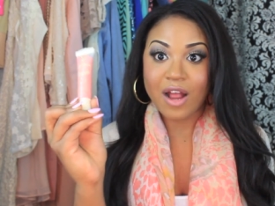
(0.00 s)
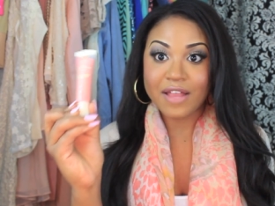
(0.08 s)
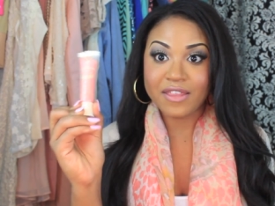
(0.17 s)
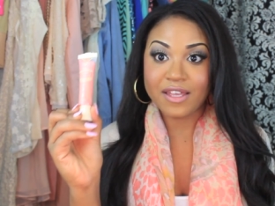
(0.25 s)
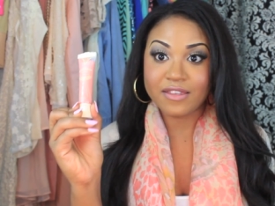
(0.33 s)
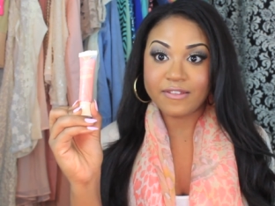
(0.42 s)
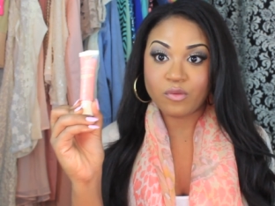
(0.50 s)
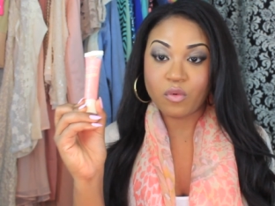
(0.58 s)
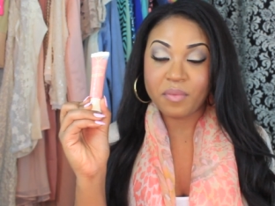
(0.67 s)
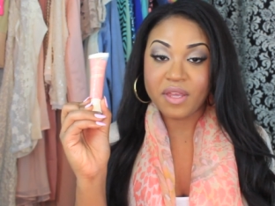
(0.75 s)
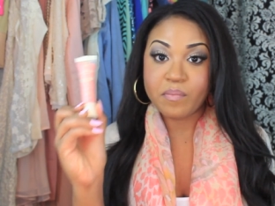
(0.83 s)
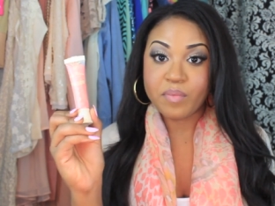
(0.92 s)
I think this
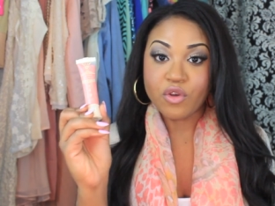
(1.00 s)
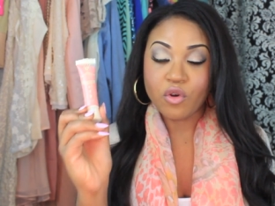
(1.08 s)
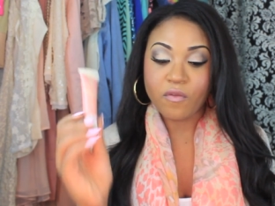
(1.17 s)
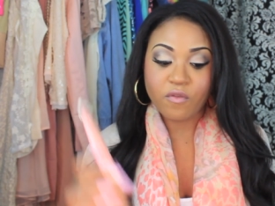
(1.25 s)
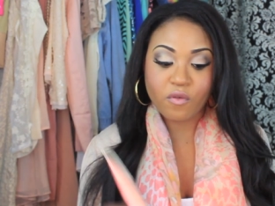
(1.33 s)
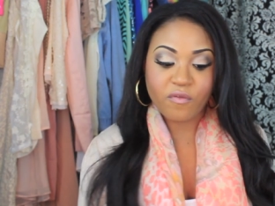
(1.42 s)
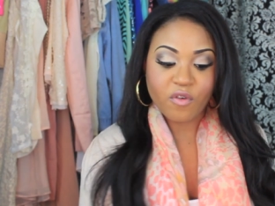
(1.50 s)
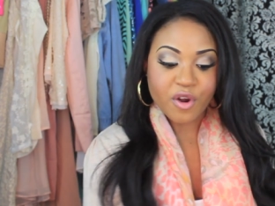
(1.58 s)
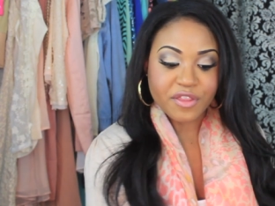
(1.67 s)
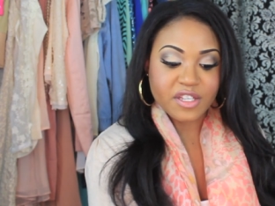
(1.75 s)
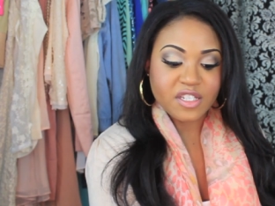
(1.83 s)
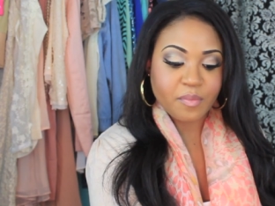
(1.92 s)
will be beautiful
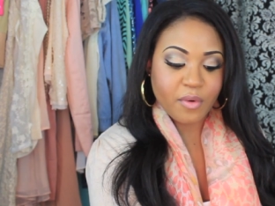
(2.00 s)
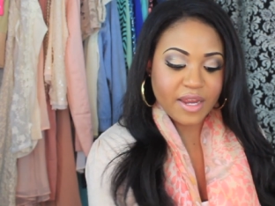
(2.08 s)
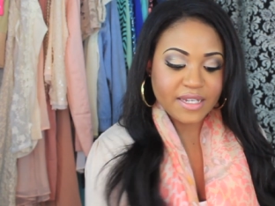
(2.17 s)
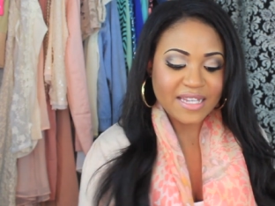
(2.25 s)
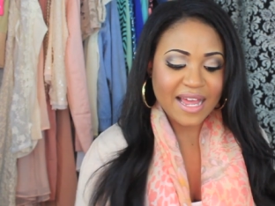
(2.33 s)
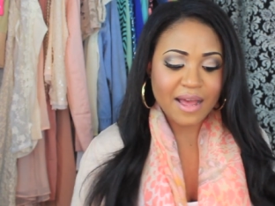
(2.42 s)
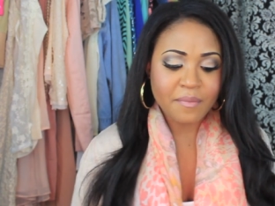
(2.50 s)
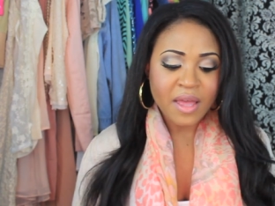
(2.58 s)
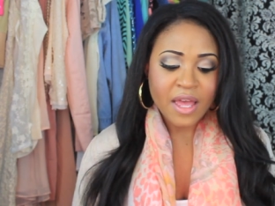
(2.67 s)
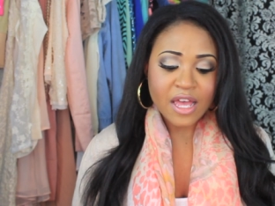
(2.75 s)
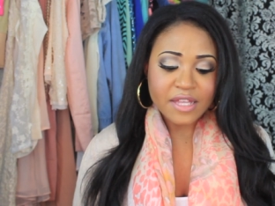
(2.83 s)
for the springtime.